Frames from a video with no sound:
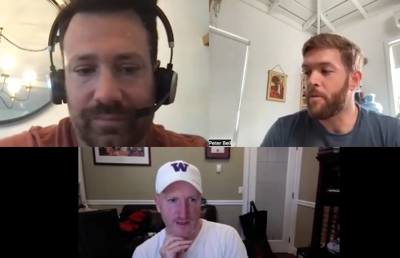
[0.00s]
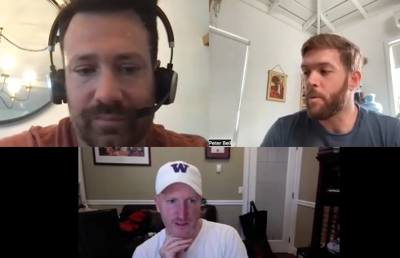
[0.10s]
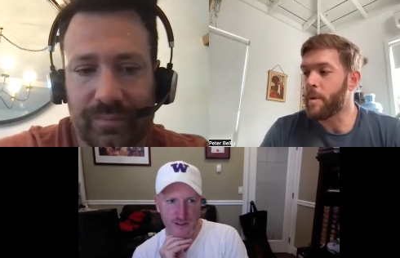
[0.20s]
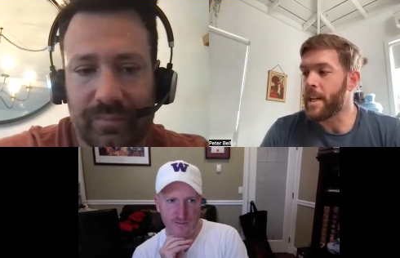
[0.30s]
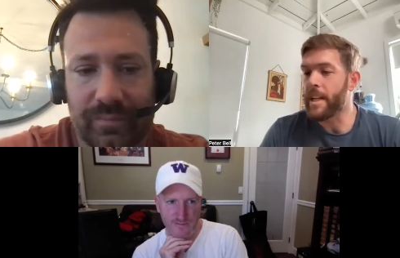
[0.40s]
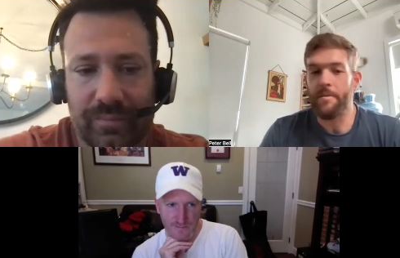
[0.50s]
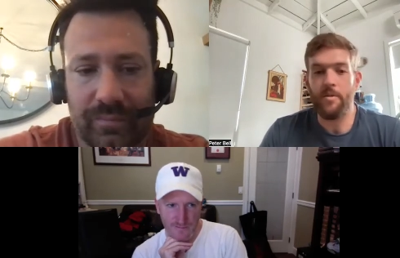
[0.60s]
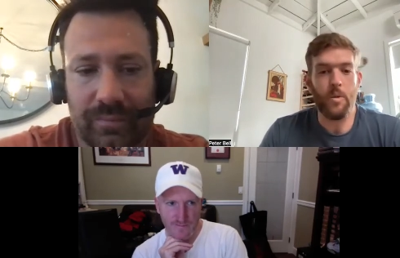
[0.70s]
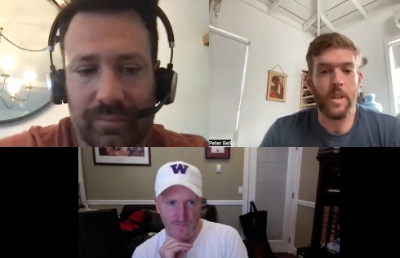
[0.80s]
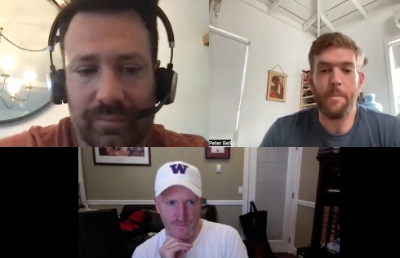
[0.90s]
Speaker 1: before we
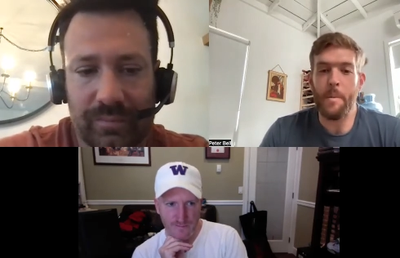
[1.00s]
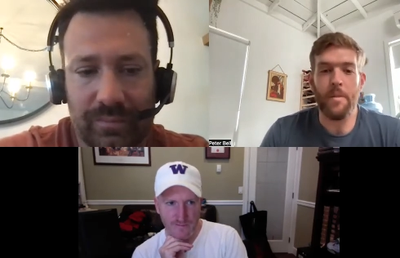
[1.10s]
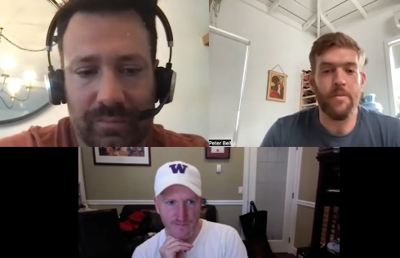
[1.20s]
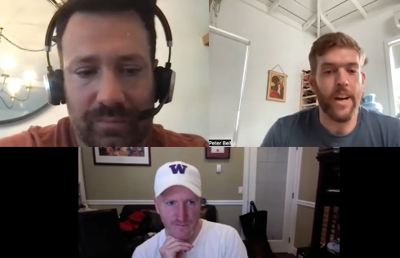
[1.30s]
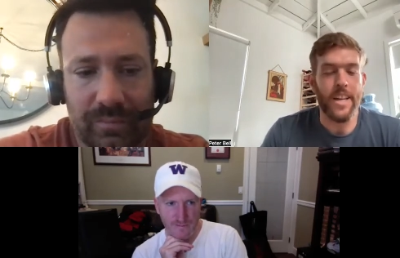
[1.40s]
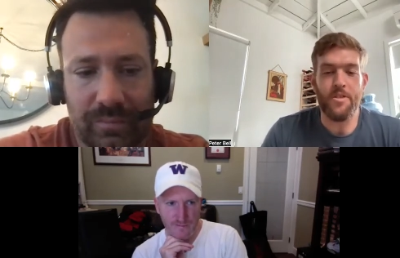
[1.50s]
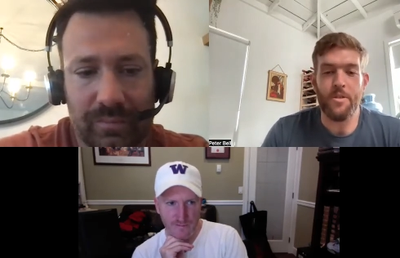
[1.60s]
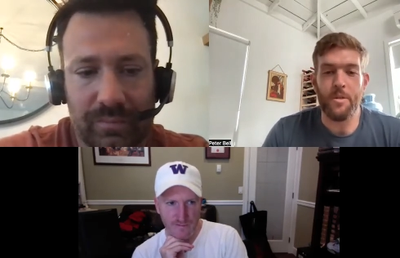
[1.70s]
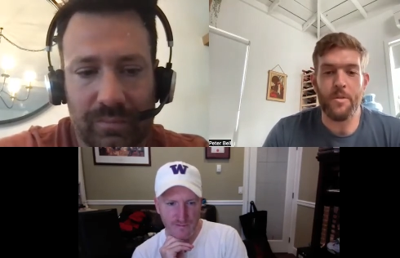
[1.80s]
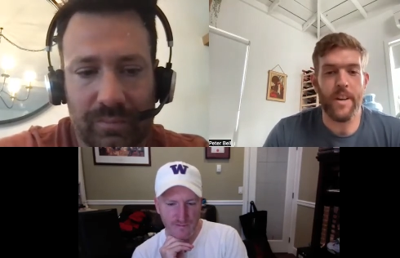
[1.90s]
end, where can people
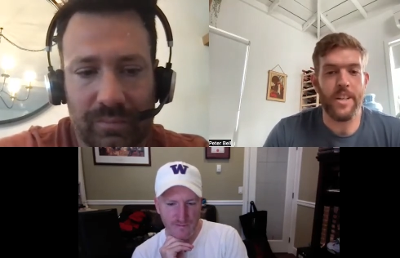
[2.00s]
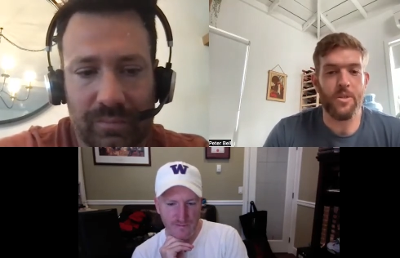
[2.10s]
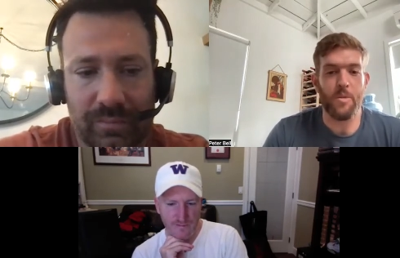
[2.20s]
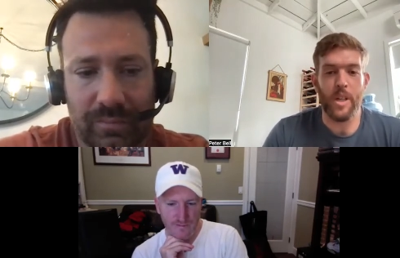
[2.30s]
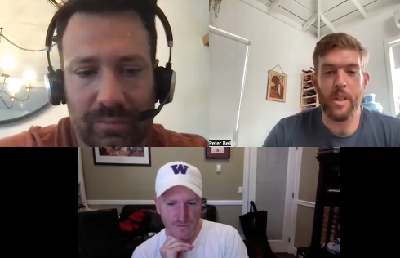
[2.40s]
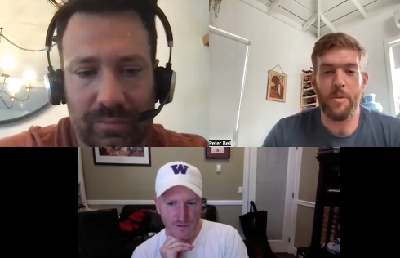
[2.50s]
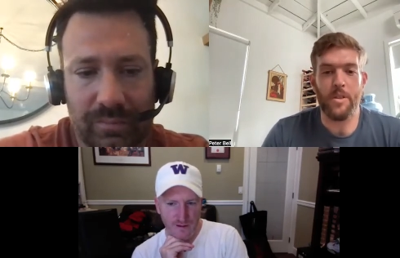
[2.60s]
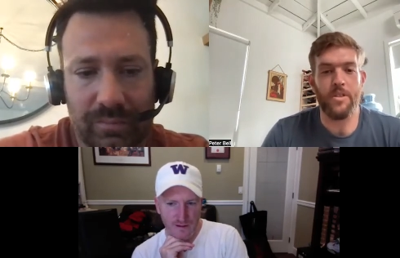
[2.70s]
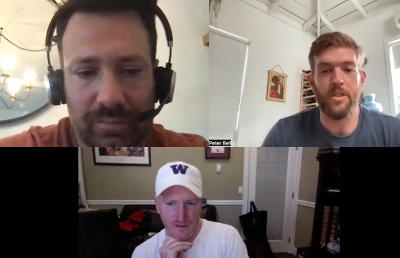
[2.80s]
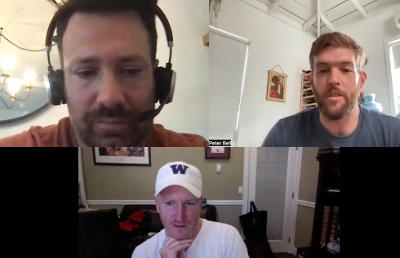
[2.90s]
find you, find your
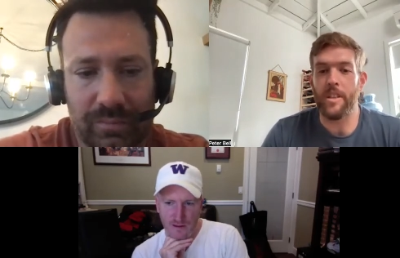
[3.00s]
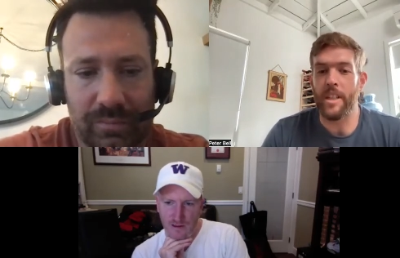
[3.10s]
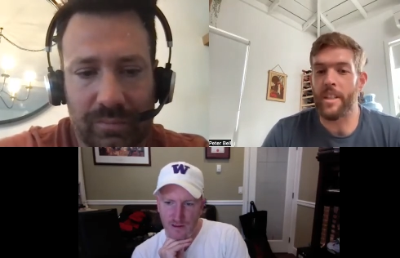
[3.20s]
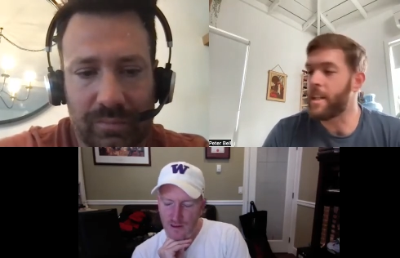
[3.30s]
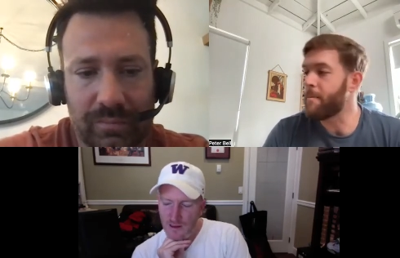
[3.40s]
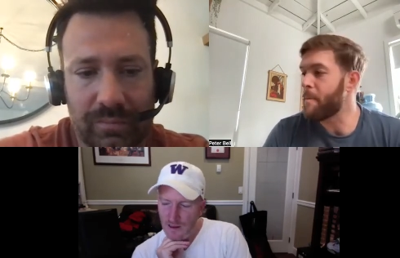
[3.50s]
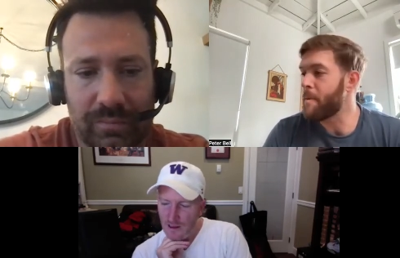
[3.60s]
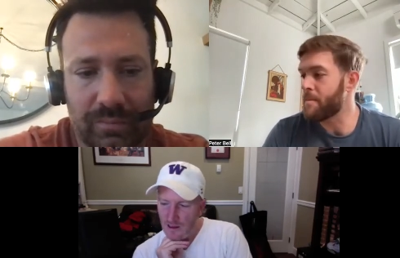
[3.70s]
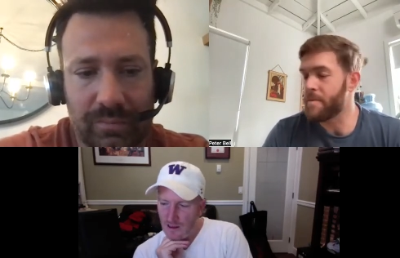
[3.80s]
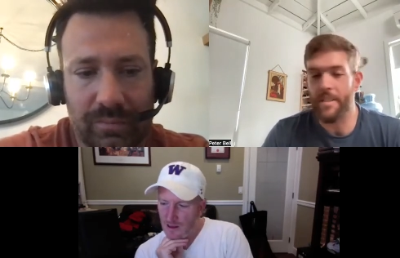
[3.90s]
work, what you're doing, and, and
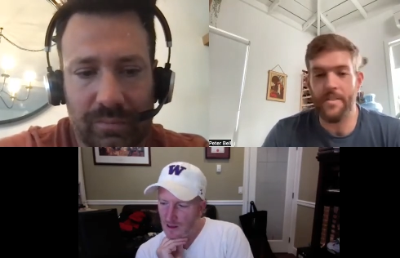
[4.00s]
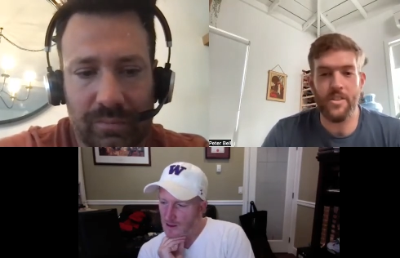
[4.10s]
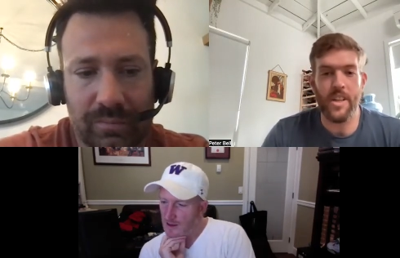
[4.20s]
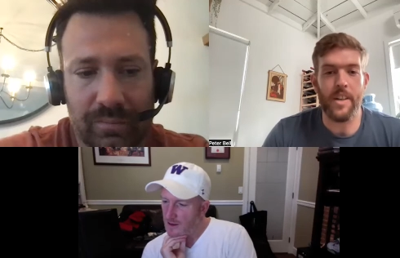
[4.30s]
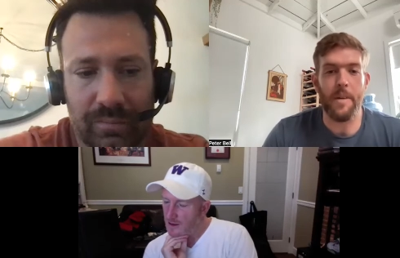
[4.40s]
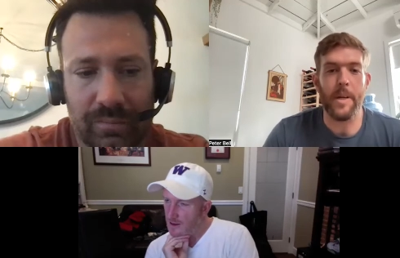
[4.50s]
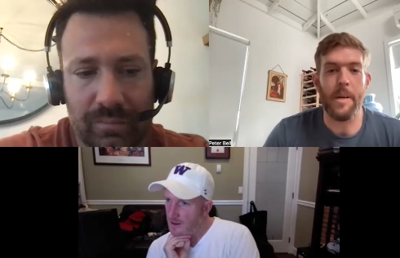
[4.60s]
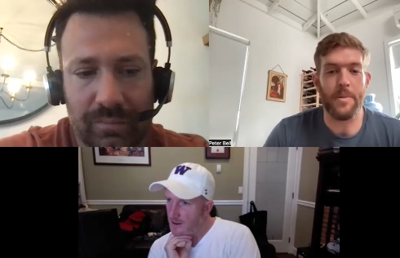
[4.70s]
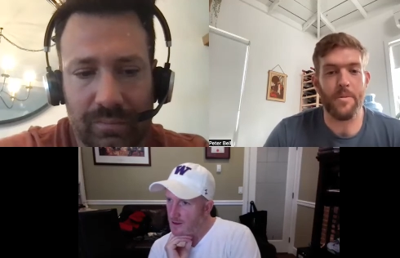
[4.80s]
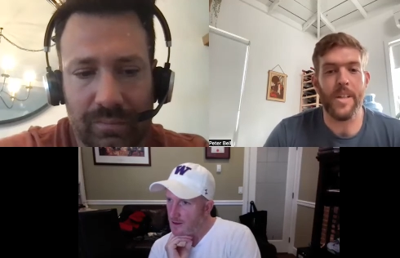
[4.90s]
maybe some stuff that you have
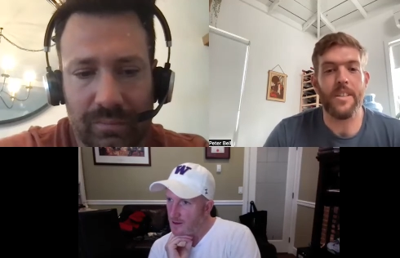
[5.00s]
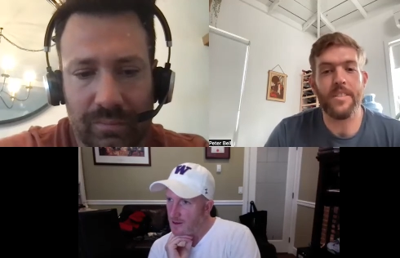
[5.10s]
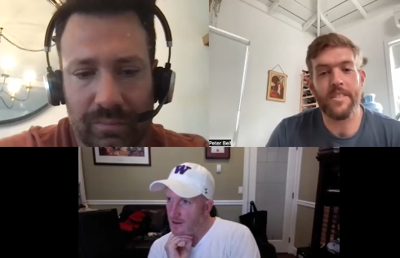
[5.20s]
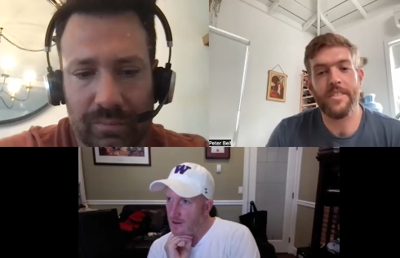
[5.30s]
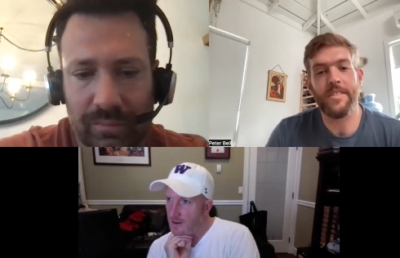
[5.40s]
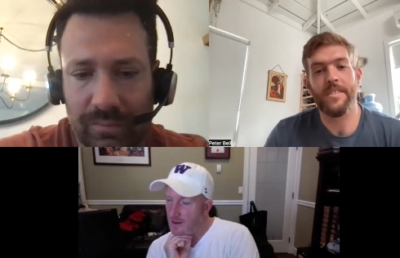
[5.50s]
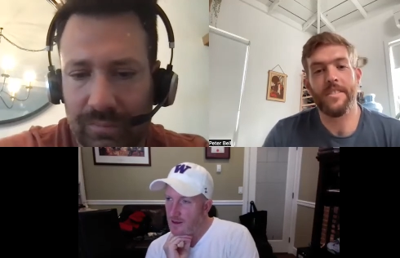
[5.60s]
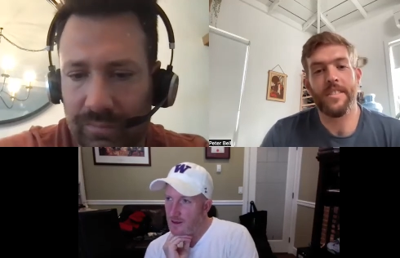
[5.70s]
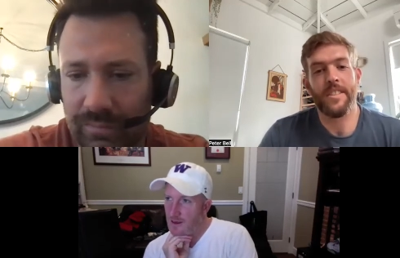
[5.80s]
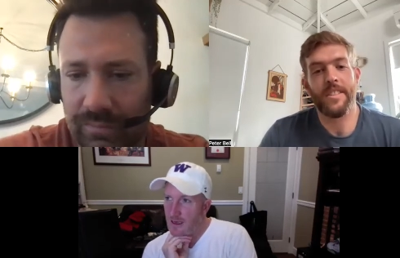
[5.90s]
coming up as well.
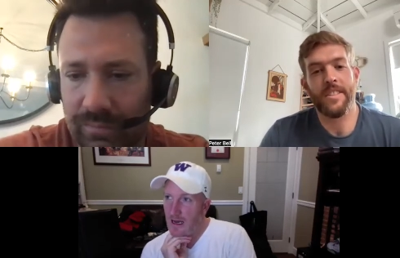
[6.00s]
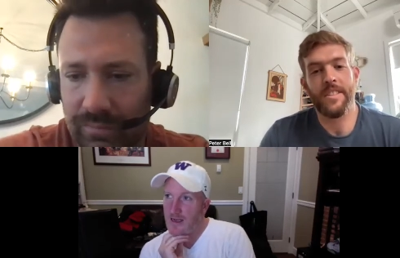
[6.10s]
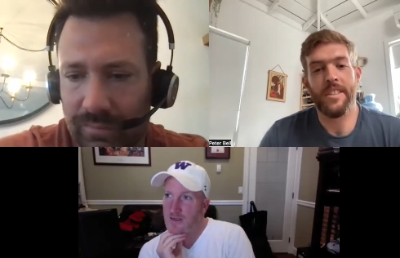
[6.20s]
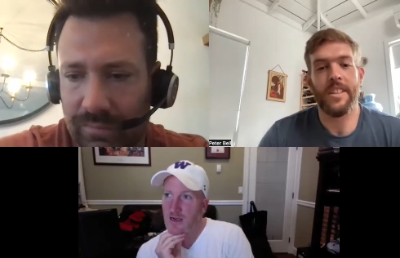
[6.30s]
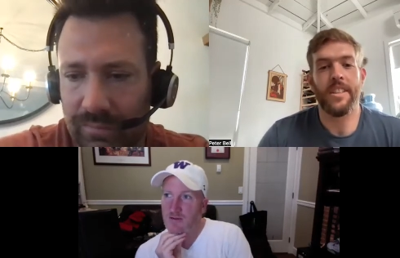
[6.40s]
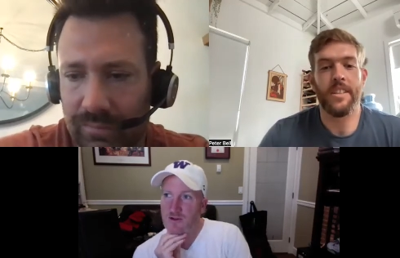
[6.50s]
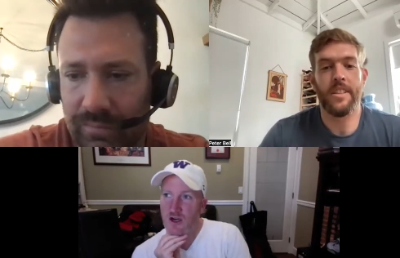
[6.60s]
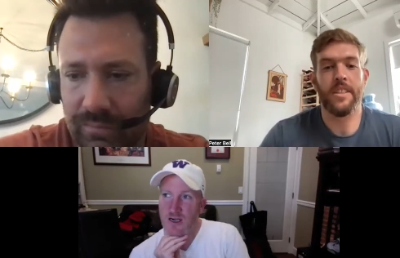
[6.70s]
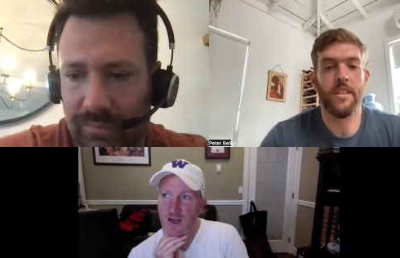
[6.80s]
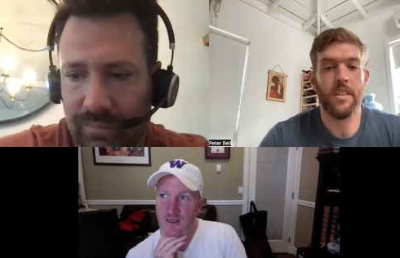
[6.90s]
Speaker 2: Yeah, I, I
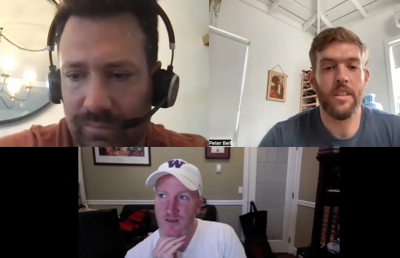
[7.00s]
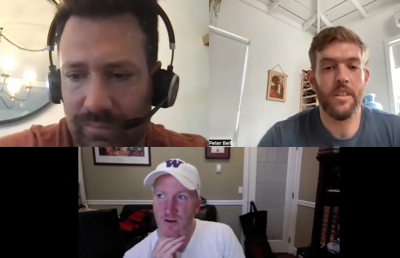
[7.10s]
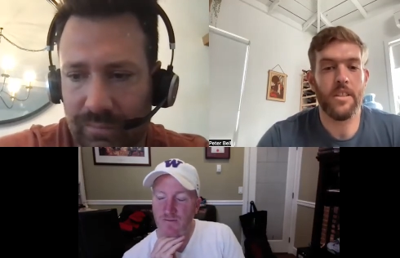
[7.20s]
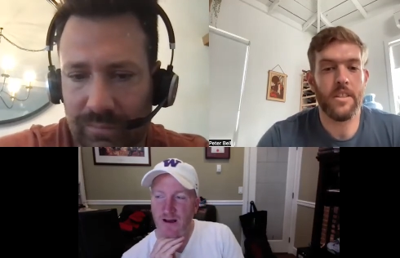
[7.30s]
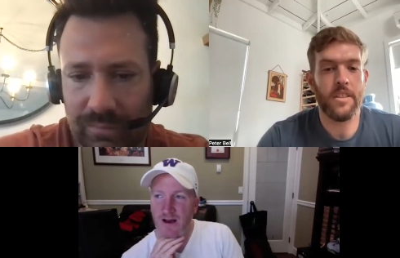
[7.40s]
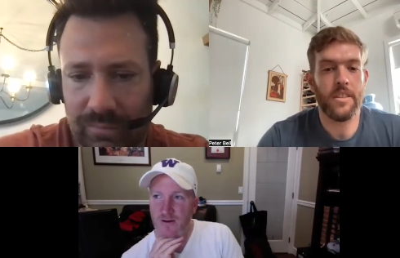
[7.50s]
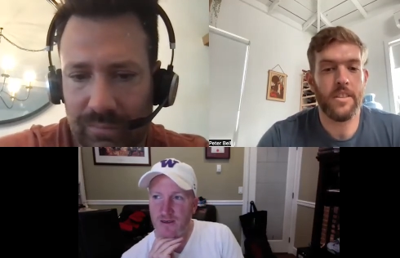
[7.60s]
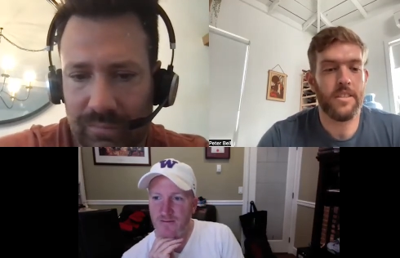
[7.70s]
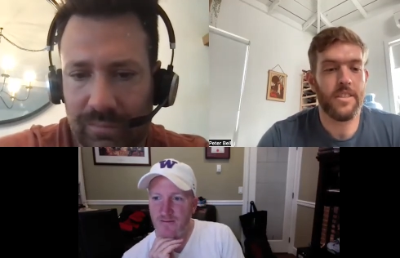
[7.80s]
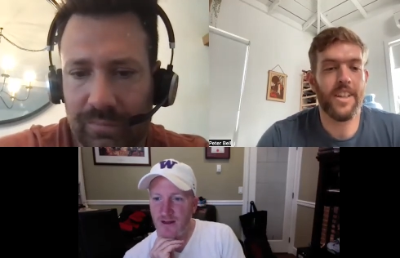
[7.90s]
try not to be
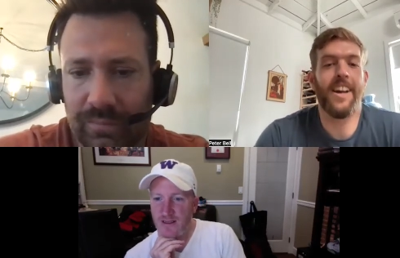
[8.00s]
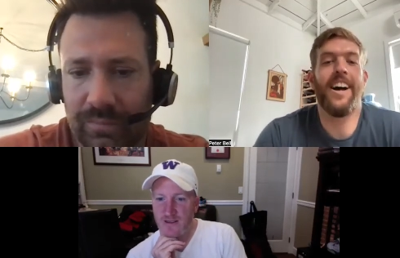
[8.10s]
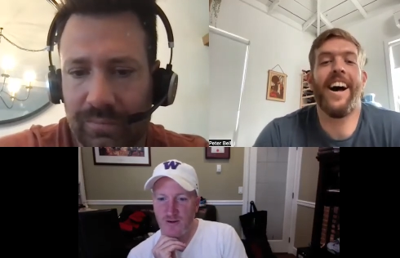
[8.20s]
found if that's